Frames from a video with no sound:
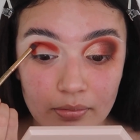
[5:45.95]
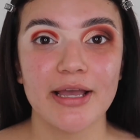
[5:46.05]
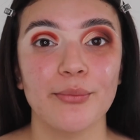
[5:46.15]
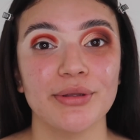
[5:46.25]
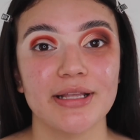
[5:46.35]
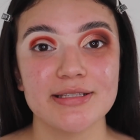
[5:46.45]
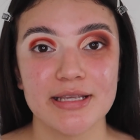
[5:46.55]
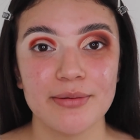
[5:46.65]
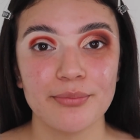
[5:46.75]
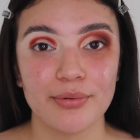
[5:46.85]
And with that
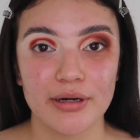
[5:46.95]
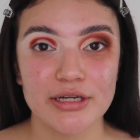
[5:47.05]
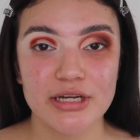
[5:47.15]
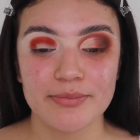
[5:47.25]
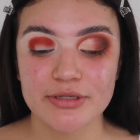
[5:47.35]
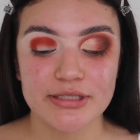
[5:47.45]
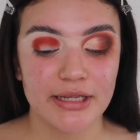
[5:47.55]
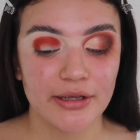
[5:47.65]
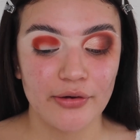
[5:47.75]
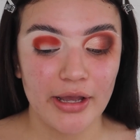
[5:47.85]
same brush, I'm just
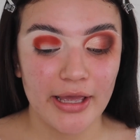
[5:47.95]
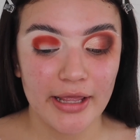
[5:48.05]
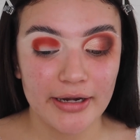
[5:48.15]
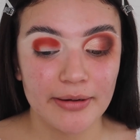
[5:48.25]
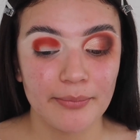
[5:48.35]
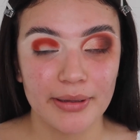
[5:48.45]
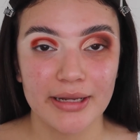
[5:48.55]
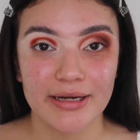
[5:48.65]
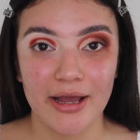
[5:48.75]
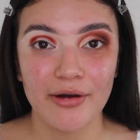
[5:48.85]
gonna go ahead and
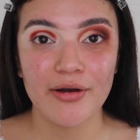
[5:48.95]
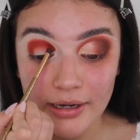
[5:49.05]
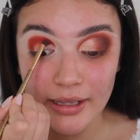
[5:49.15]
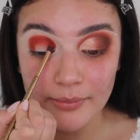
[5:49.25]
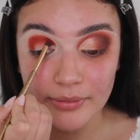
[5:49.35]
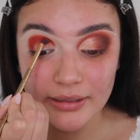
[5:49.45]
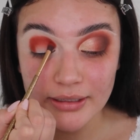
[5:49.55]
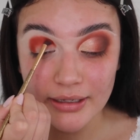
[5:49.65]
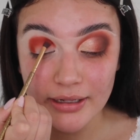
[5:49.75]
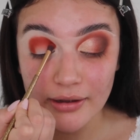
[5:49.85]
blend out. When I am
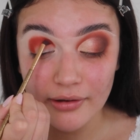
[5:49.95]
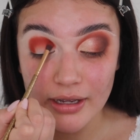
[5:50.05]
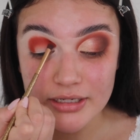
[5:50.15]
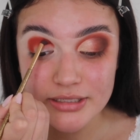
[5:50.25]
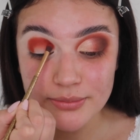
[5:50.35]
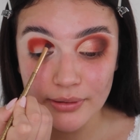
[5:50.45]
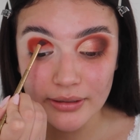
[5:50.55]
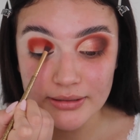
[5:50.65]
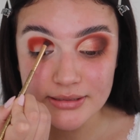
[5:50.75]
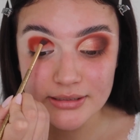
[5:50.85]
blending it out, I just want
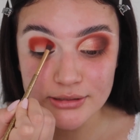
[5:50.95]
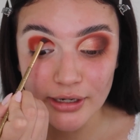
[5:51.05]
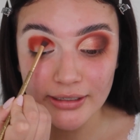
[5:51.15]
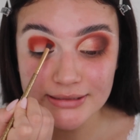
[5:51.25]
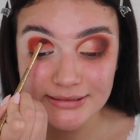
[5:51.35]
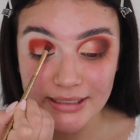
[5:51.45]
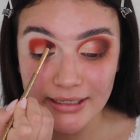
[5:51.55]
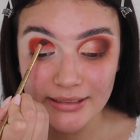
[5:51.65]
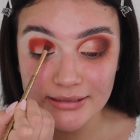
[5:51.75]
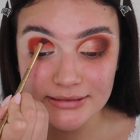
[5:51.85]
to try to
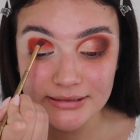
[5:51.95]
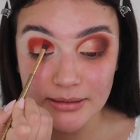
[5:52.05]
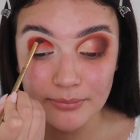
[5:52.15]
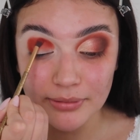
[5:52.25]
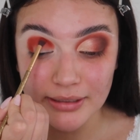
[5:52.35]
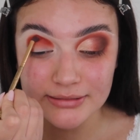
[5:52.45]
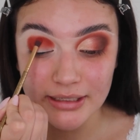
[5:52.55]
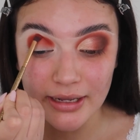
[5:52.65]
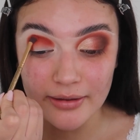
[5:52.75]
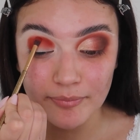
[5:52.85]
stay in the same place
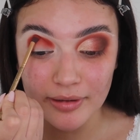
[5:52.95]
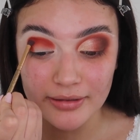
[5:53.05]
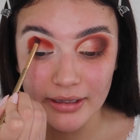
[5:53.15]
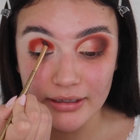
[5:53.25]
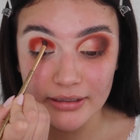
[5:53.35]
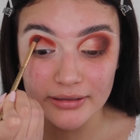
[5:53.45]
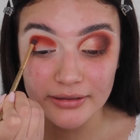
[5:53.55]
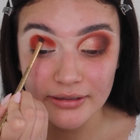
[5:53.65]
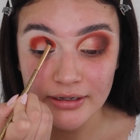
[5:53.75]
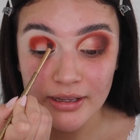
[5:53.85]
that I applied that
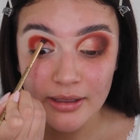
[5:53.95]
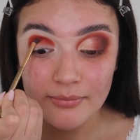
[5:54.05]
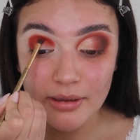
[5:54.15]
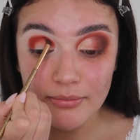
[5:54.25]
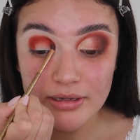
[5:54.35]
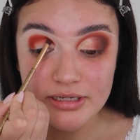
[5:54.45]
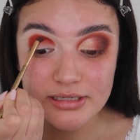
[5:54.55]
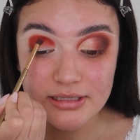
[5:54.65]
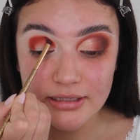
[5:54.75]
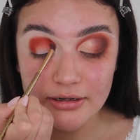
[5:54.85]
color, maybe
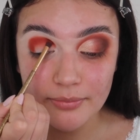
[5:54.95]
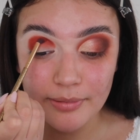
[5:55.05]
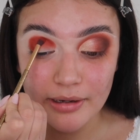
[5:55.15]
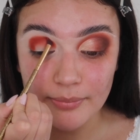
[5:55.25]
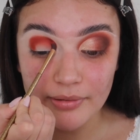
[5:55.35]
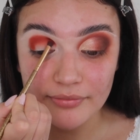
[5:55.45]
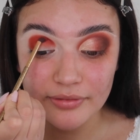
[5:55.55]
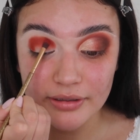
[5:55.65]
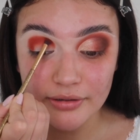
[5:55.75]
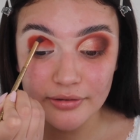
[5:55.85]
just a little bit above
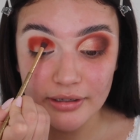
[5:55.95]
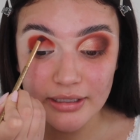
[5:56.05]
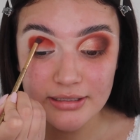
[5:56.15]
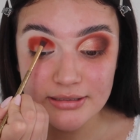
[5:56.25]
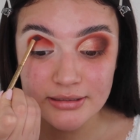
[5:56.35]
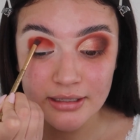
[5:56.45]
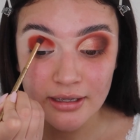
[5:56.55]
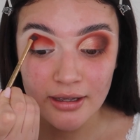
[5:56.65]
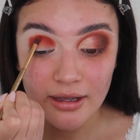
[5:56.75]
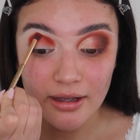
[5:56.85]
the crease,
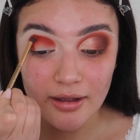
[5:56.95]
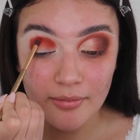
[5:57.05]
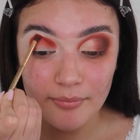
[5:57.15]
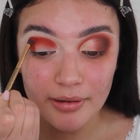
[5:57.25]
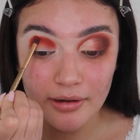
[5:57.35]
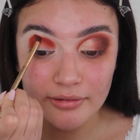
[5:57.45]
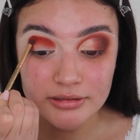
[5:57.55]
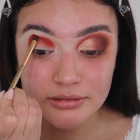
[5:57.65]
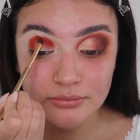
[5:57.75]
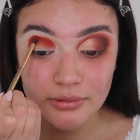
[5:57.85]
but
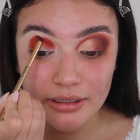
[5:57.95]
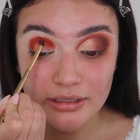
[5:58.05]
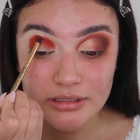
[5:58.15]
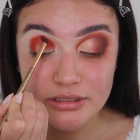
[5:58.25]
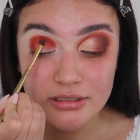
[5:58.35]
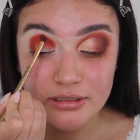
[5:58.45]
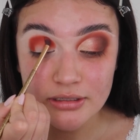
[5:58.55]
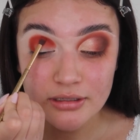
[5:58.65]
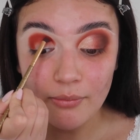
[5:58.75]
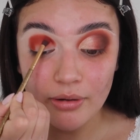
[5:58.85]
not too much.
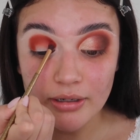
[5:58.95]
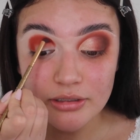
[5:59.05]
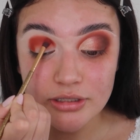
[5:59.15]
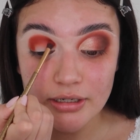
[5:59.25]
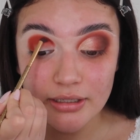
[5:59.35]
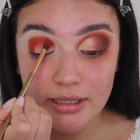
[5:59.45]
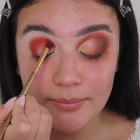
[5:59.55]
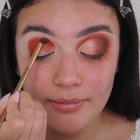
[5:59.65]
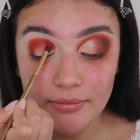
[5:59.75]
I want to try to keep it